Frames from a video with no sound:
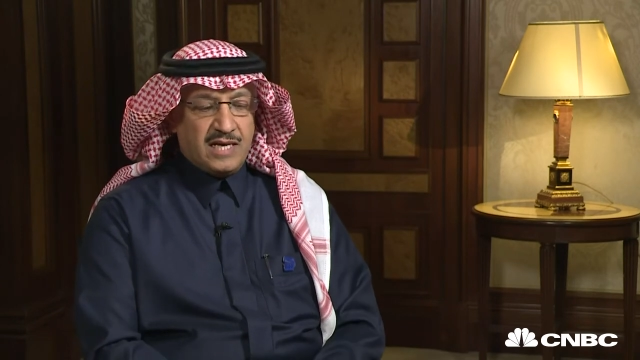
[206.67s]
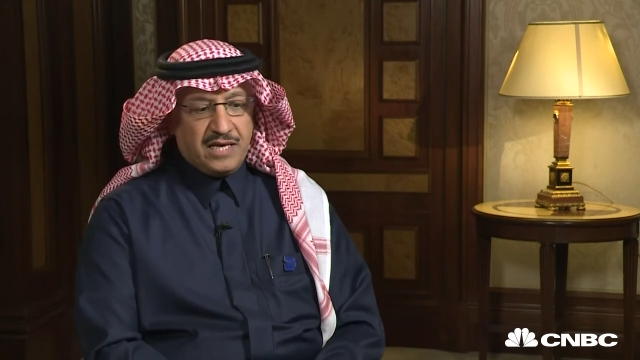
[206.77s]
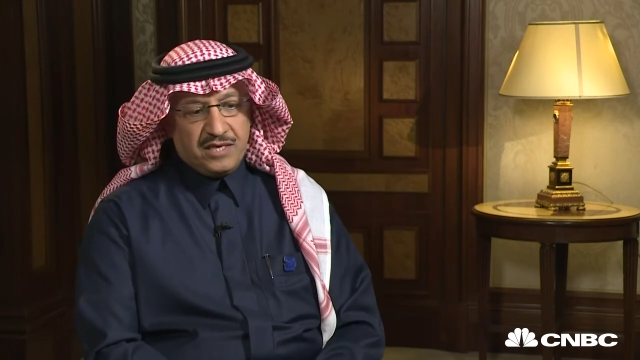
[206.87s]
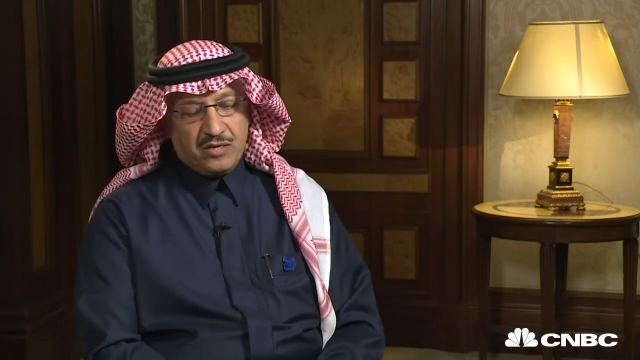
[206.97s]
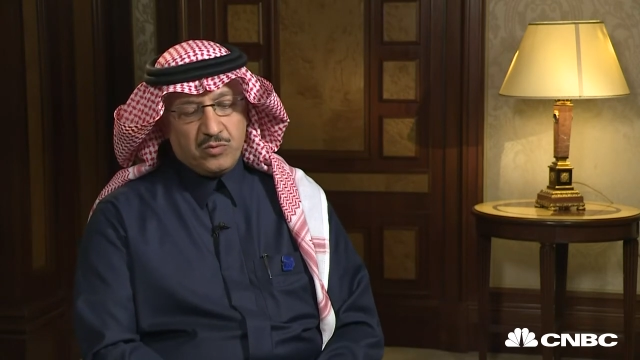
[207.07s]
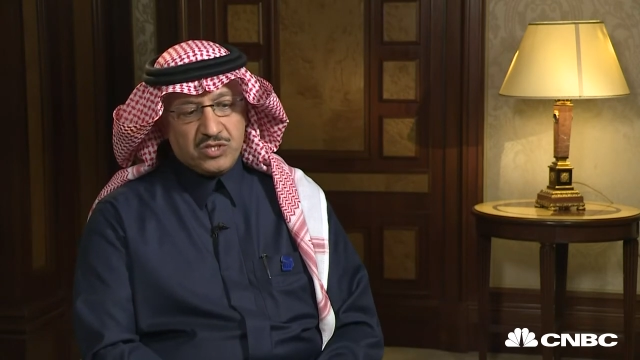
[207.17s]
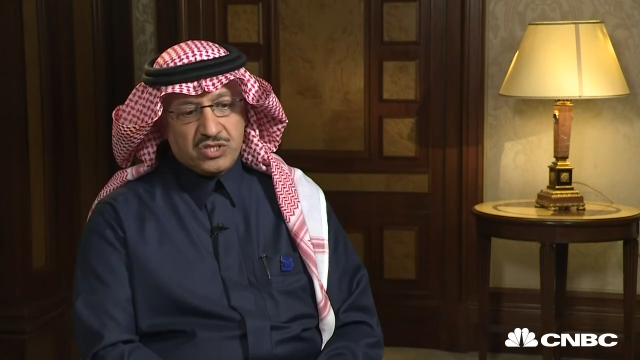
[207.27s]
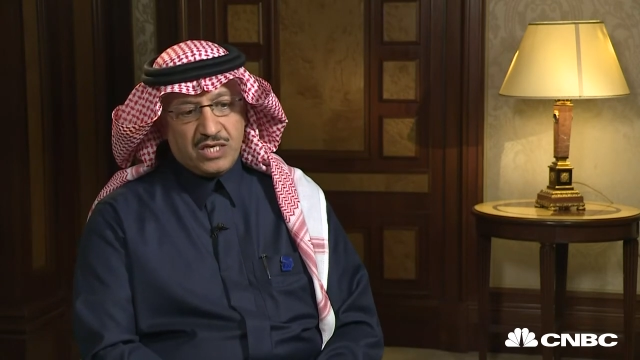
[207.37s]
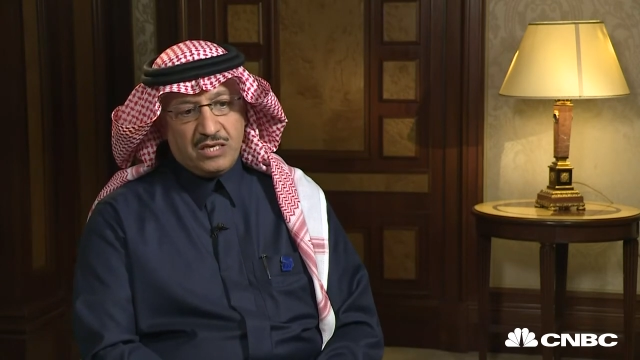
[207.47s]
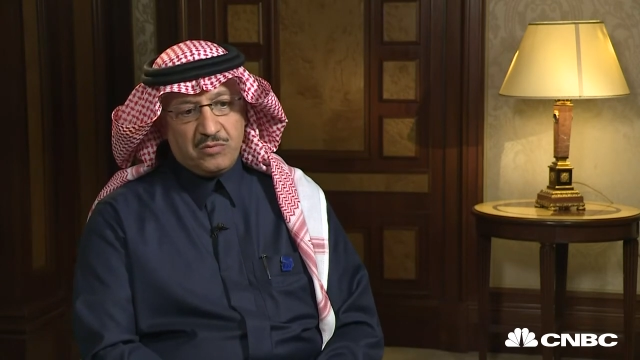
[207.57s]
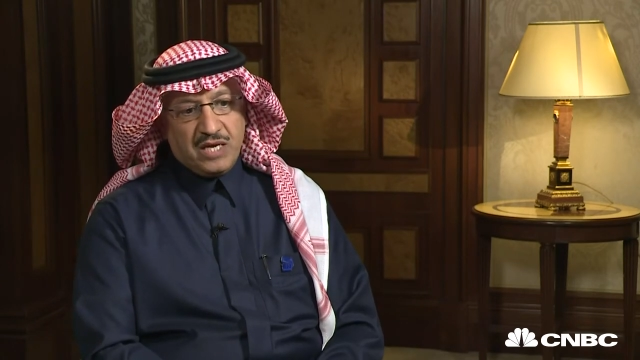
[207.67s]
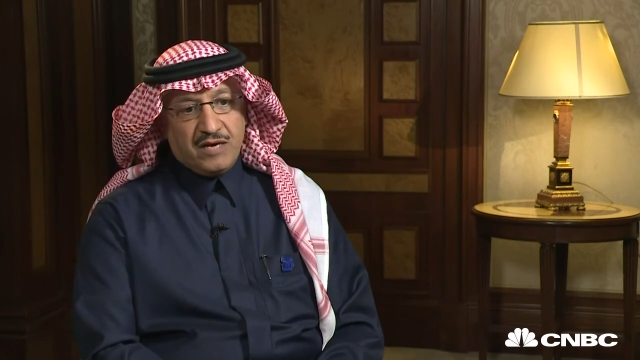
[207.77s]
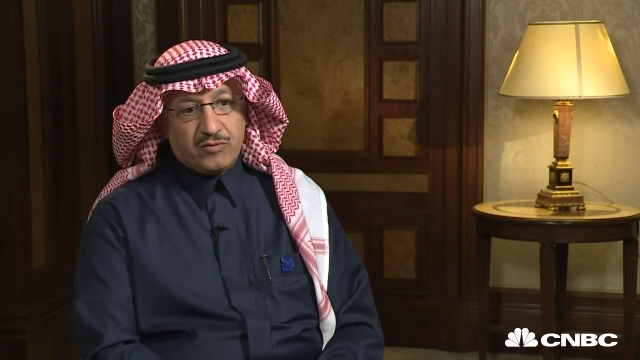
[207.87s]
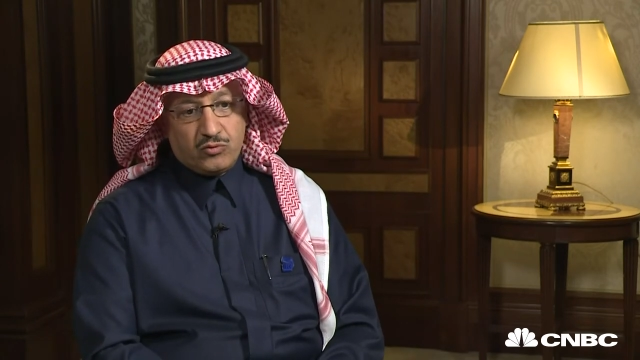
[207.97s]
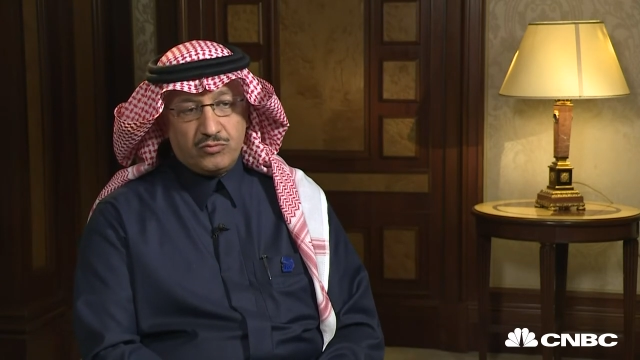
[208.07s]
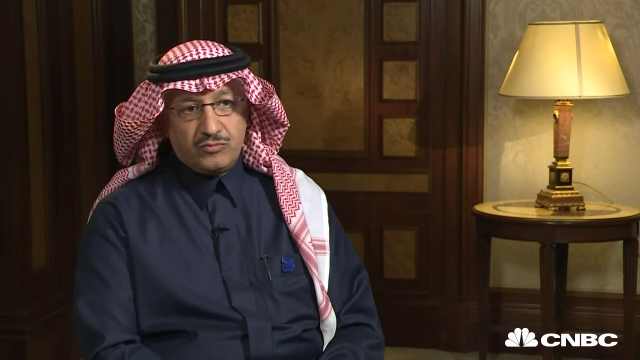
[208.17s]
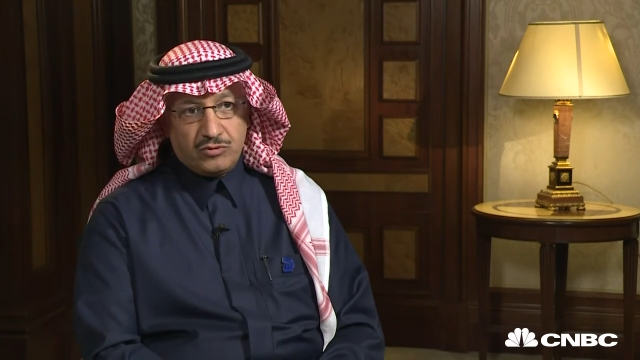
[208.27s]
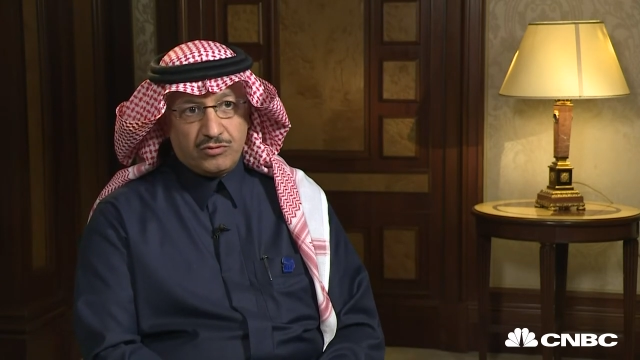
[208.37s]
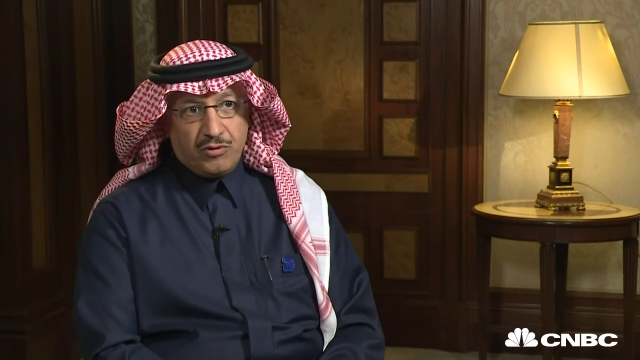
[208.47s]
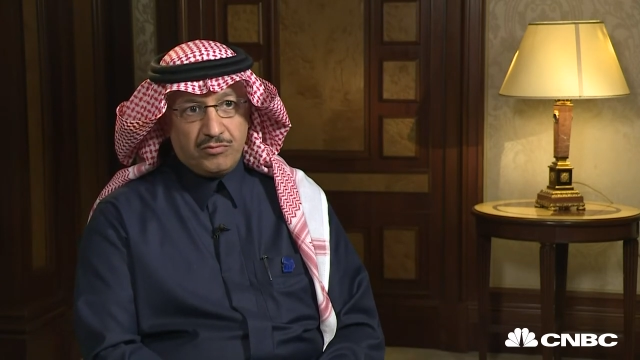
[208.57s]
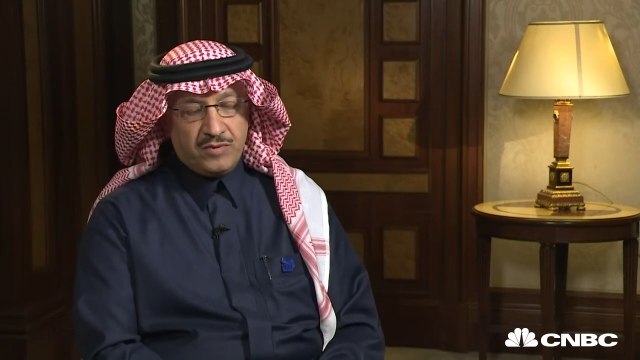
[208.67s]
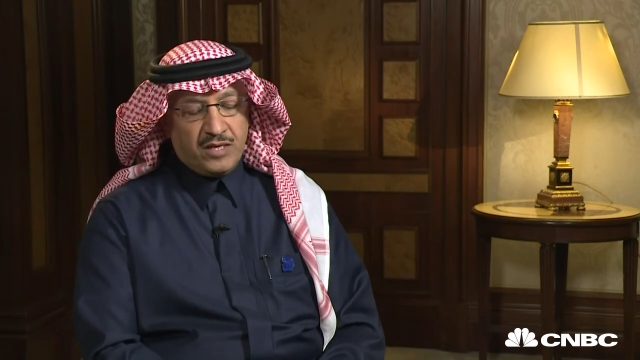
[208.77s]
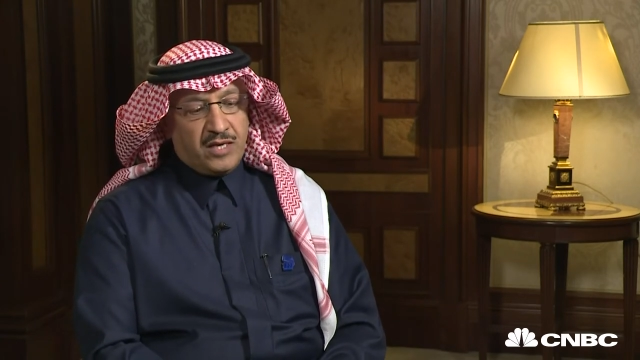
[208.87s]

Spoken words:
I think we have a room to grow.